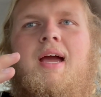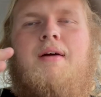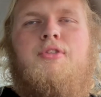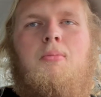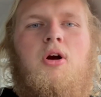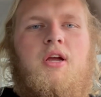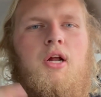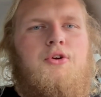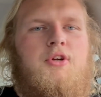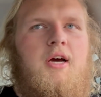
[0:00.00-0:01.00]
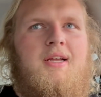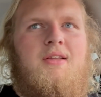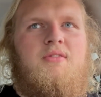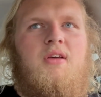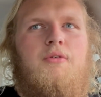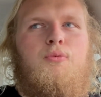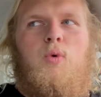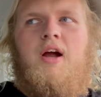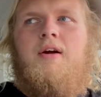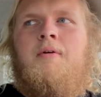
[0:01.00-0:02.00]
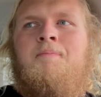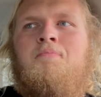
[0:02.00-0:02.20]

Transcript: have the market undercutting itself, where